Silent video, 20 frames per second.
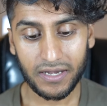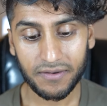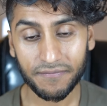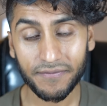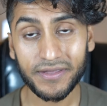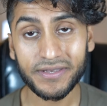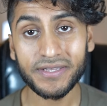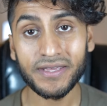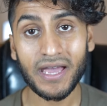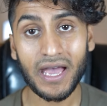
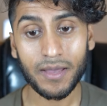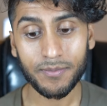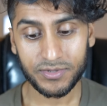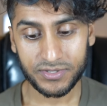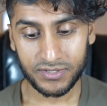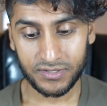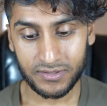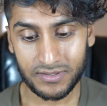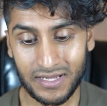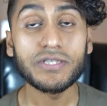Nvidia,
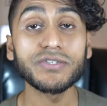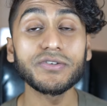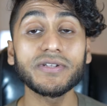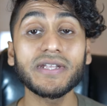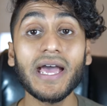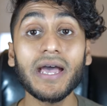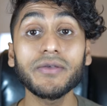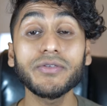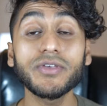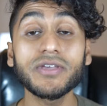Amazon. So
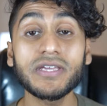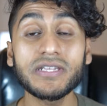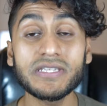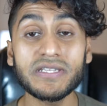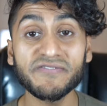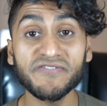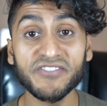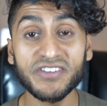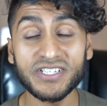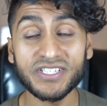now you can
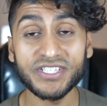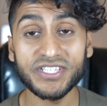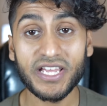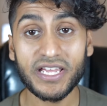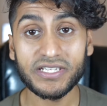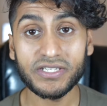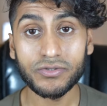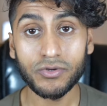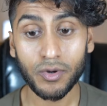differentiate